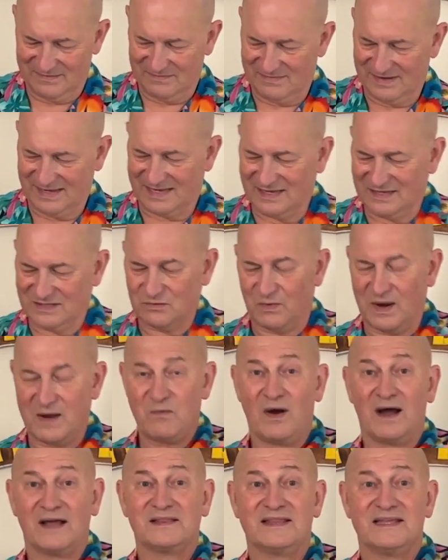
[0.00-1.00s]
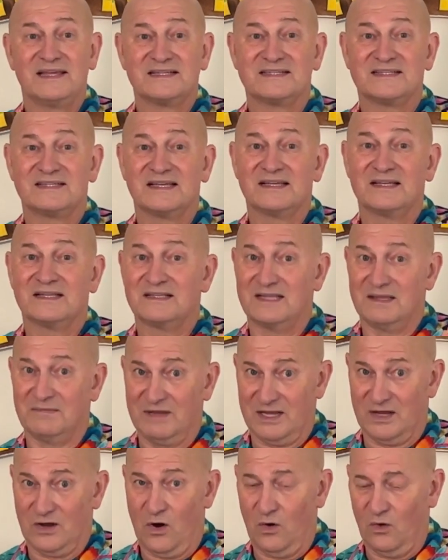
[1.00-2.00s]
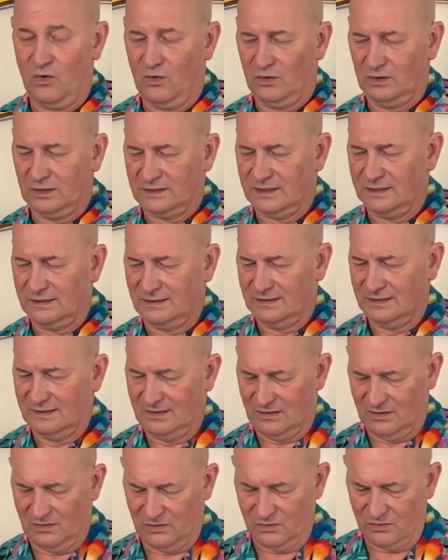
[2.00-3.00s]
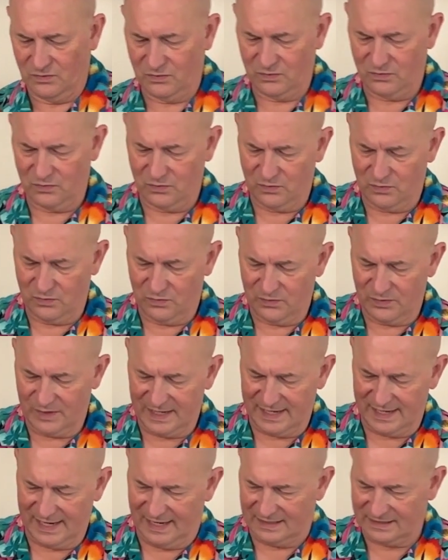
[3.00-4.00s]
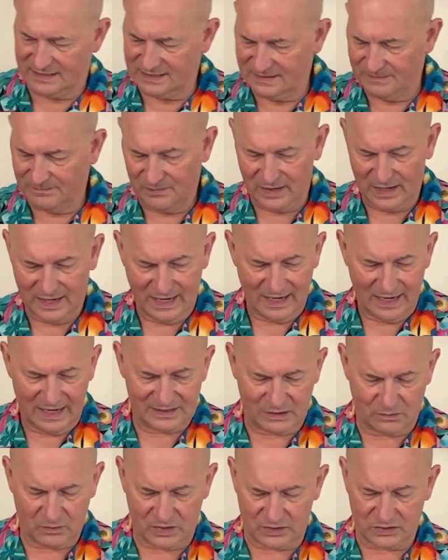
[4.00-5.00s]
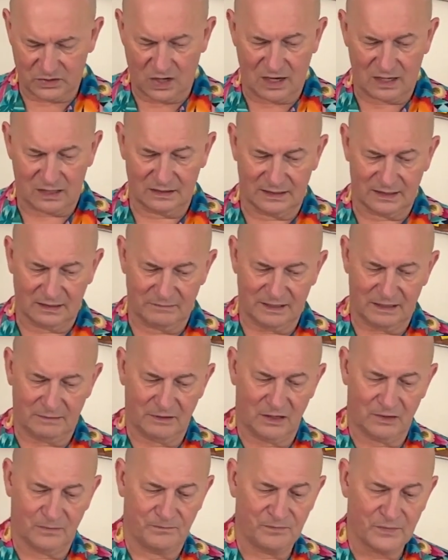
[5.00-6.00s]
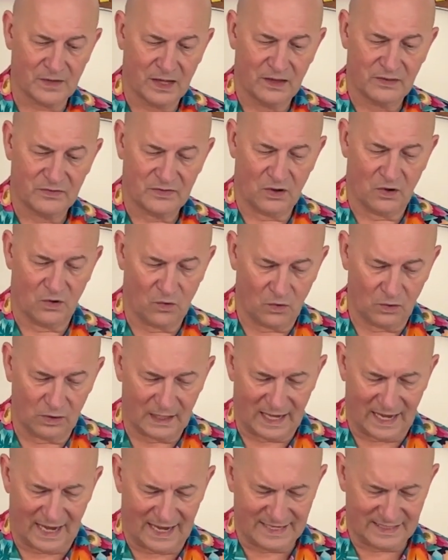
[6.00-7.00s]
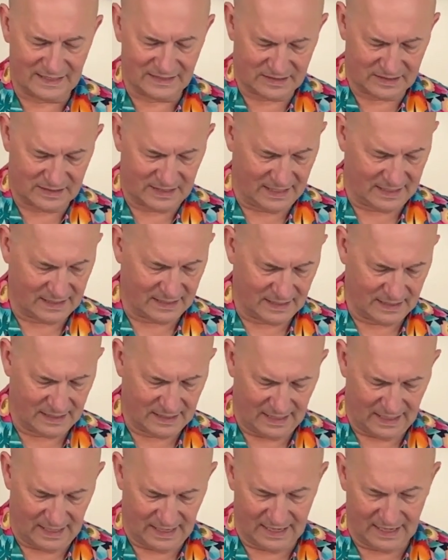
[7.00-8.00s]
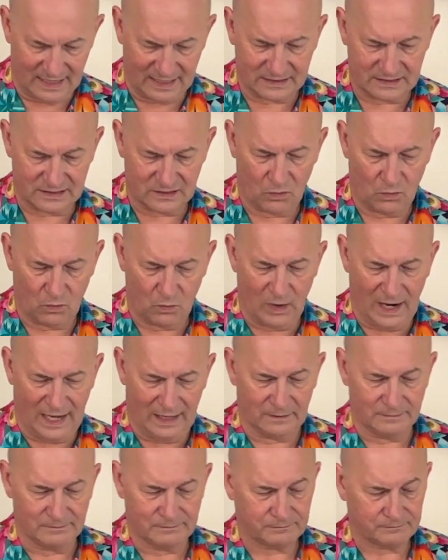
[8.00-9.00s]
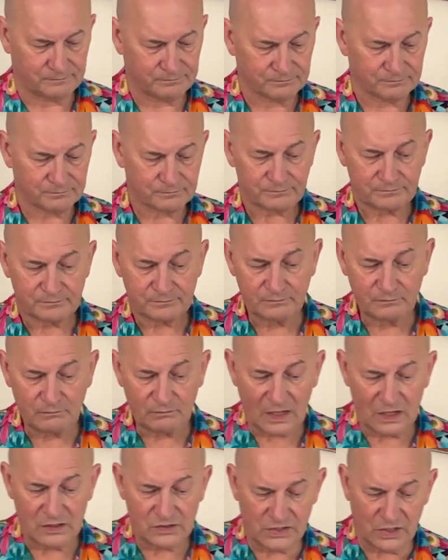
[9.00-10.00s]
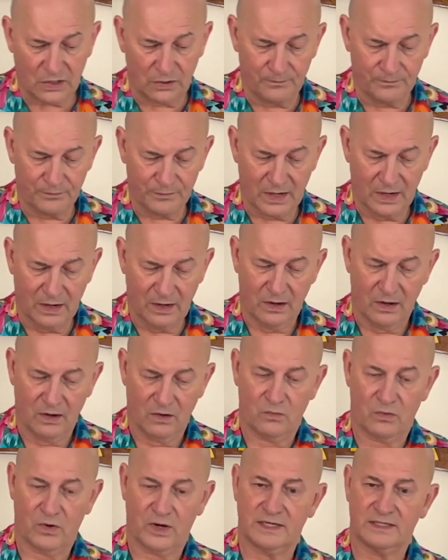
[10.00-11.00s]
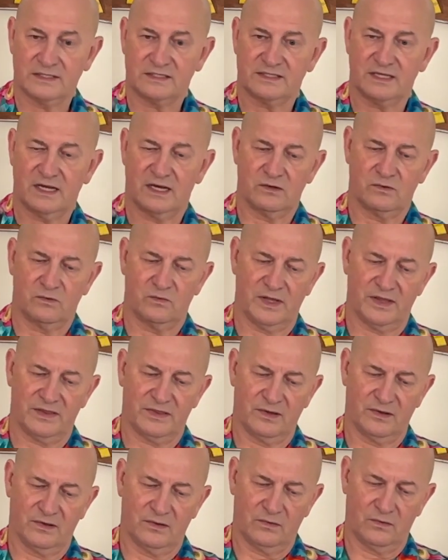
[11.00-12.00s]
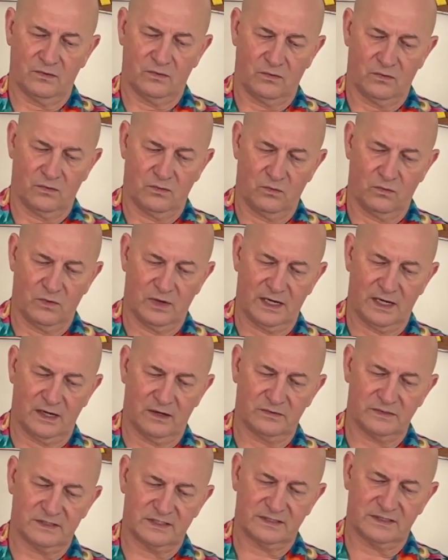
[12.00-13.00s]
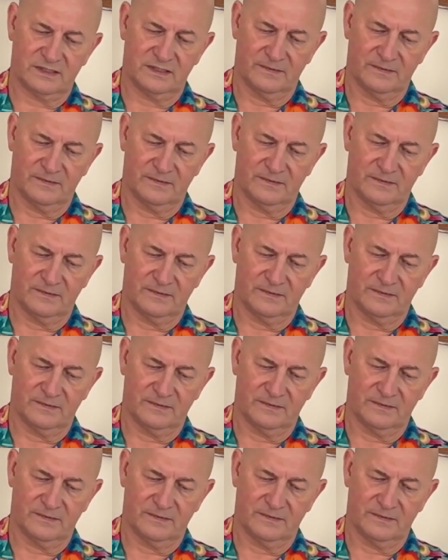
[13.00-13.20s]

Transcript: because we want this to be cold. Oh yes. I think we're going to talk a little bit about the whole ice thing as well. So we're going to start with 1 ounce